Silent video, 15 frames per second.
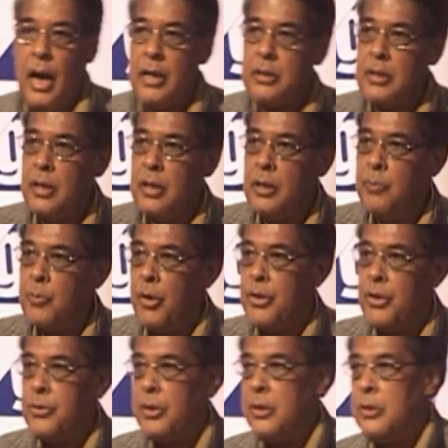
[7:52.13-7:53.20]
asking him
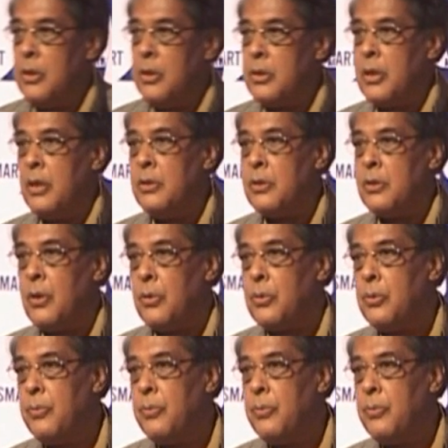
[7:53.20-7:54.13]
questions in Sanskrit.